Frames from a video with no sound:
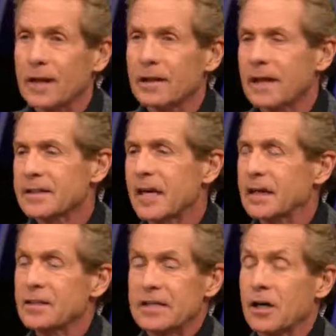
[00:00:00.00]
last night
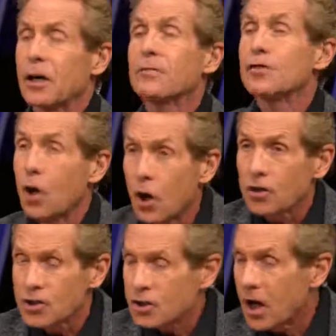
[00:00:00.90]
because he got off to a
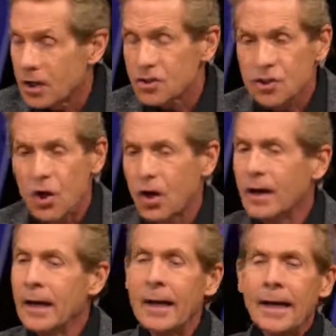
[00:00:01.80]
hot
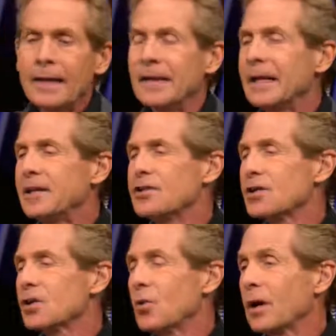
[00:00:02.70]
start, and then he
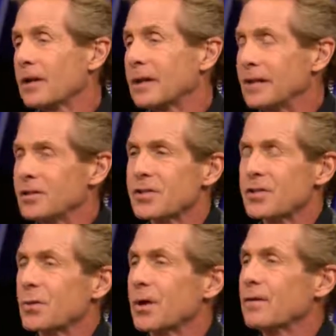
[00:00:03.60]
just quickly
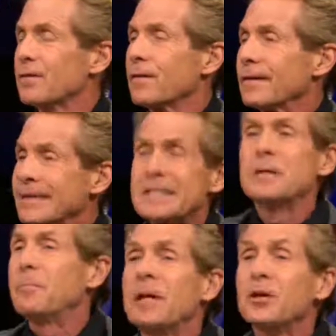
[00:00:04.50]
sort of
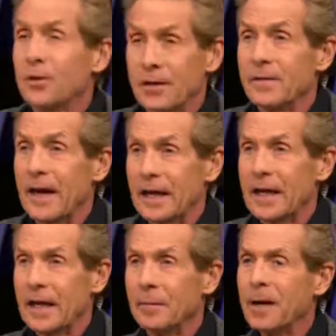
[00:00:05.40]
disappeared in that
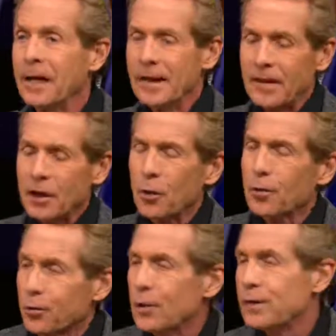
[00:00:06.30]
game. And they go
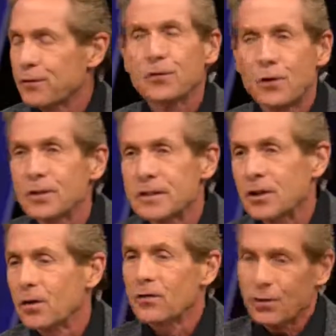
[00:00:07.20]
3 for
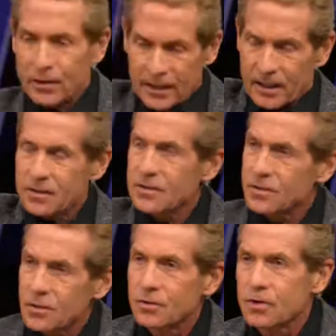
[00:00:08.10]
13 on third downs,
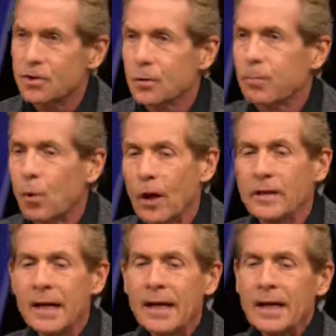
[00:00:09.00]
to your
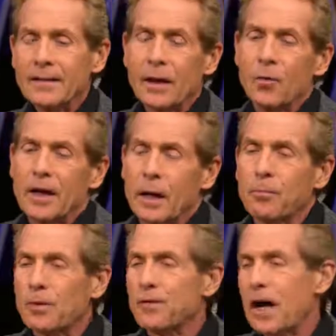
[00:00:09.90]
point, and they wind
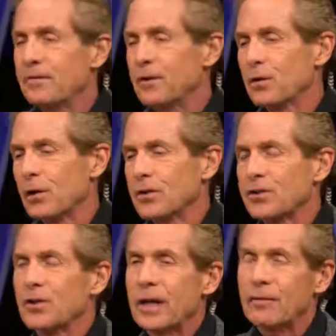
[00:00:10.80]
up with 5 field
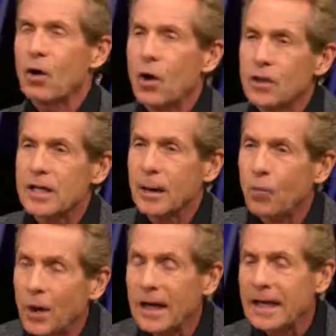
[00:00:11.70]
goals, and you're going to have a hard time
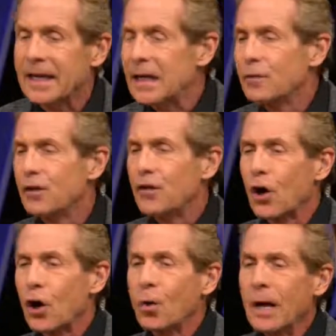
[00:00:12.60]
winning, even
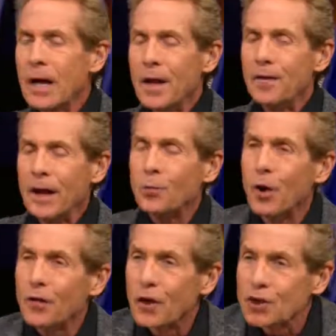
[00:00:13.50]
though they
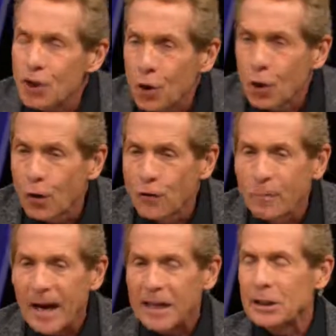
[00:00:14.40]
won the turnover
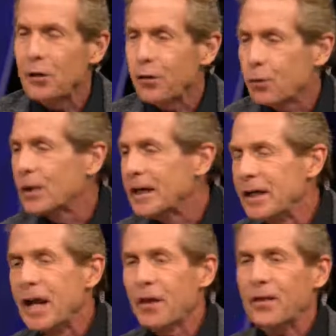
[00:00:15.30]
battle
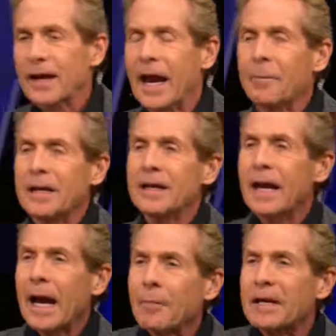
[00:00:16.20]
3-0.
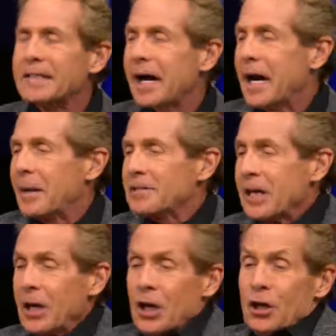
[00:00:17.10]
How many times
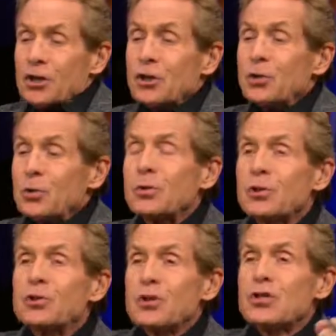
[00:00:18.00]

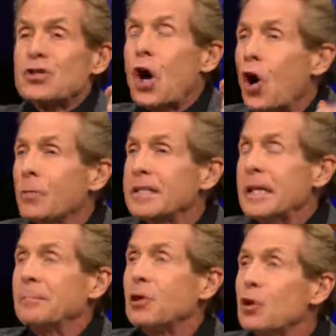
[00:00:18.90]
does the home
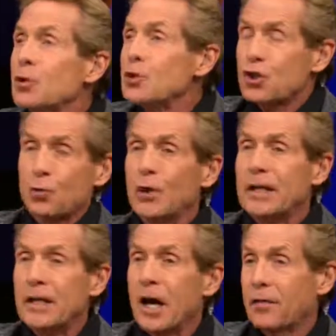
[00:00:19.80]
team lose
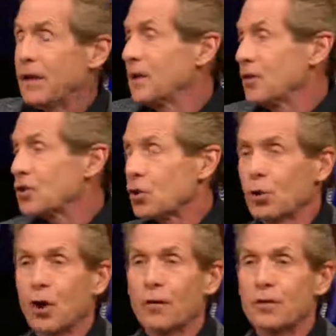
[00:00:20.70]
3-0 in the
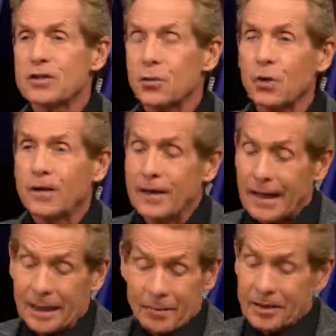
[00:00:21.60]
turnovers and win the
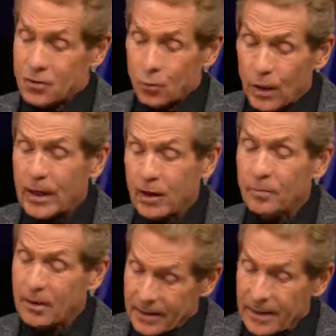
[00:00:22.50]
game? It's rare,
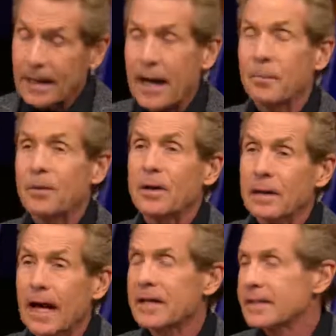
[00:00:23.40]
but it happened
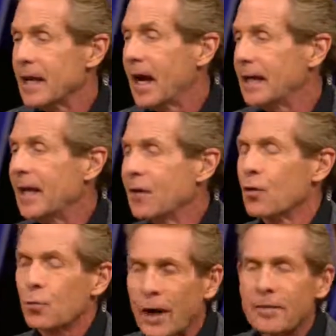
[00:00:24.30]
last night, and
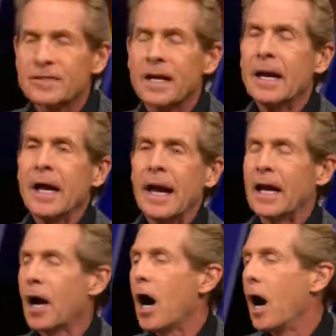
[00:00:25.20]
the refs
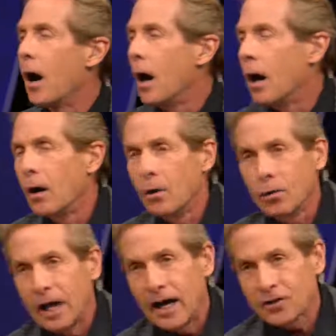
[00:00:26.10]
had a
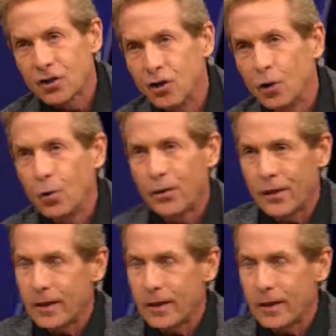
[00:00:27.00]
whole lot to do with it.